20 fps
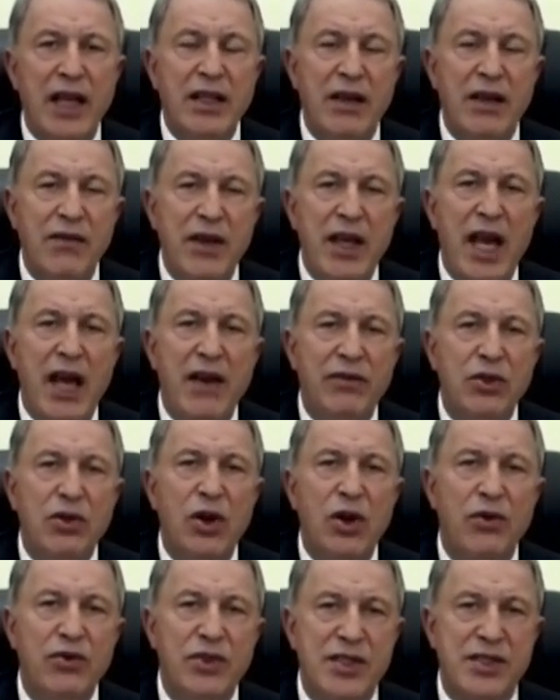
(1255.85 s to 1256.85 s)
we have to
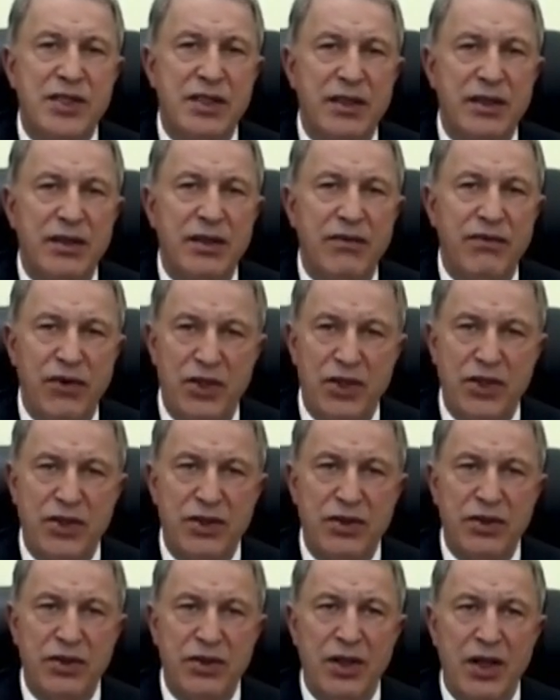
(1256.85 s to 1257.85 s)
know this first.
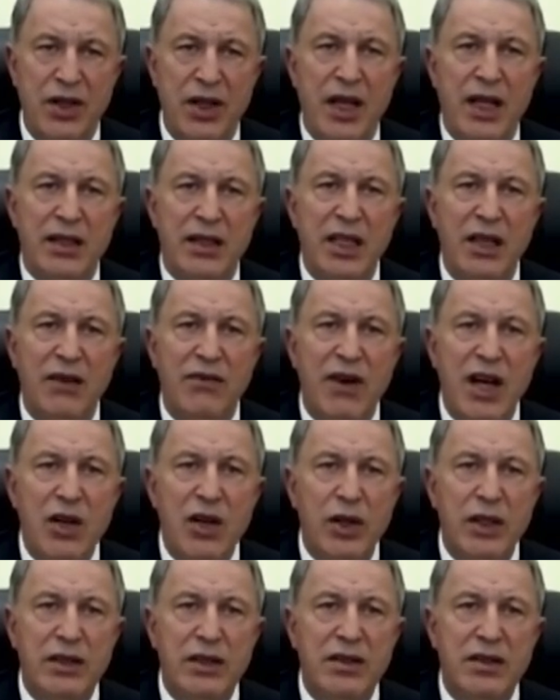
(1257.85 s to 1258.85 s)
They
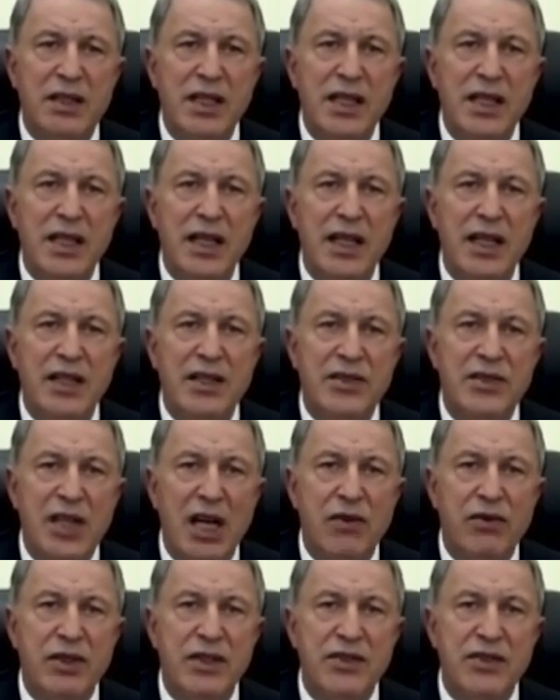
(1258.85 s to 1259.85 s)
violate the
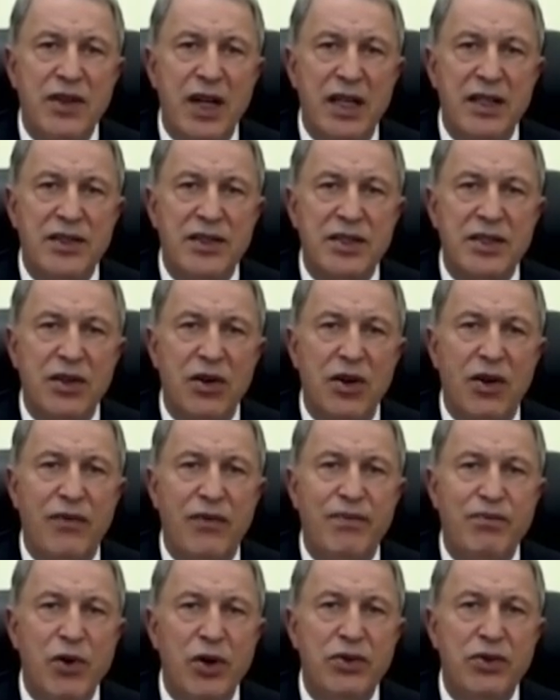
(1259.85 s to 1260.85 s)
sovereign rights of
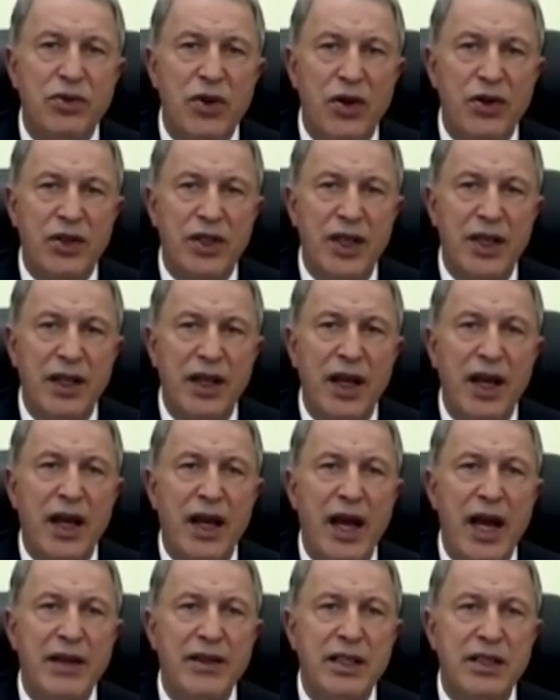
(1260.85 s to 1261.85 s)
both Turkey
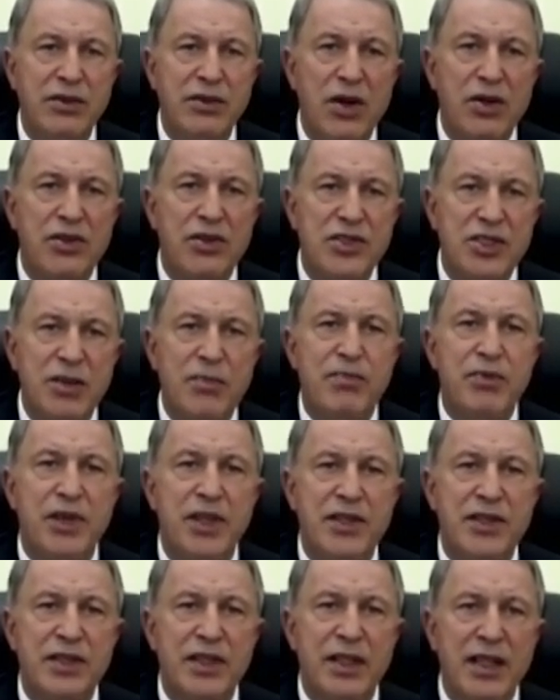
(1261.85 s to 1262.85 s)
and the Turkish
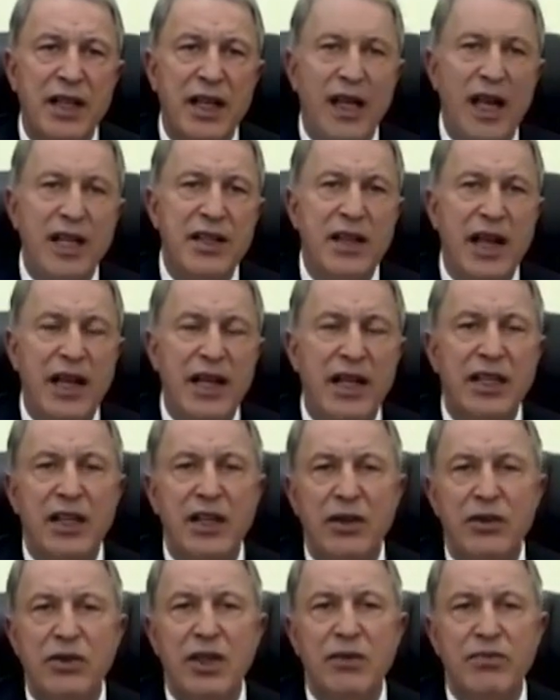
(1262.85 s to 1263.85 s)
Cypriots is another
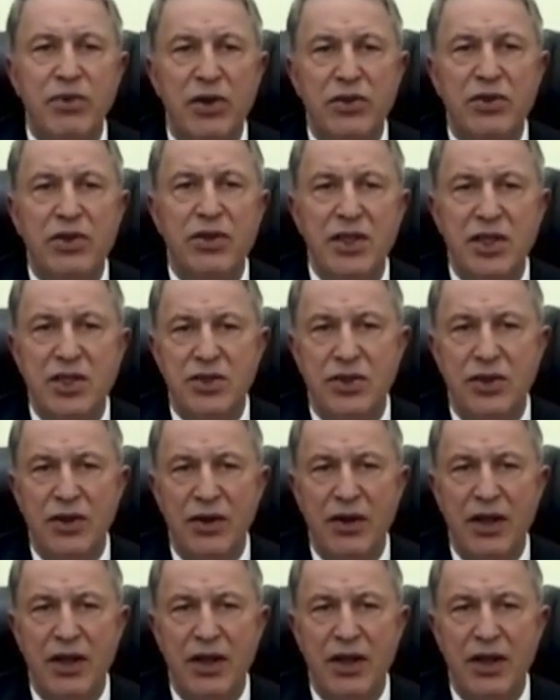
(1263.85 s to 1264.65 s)
important issue.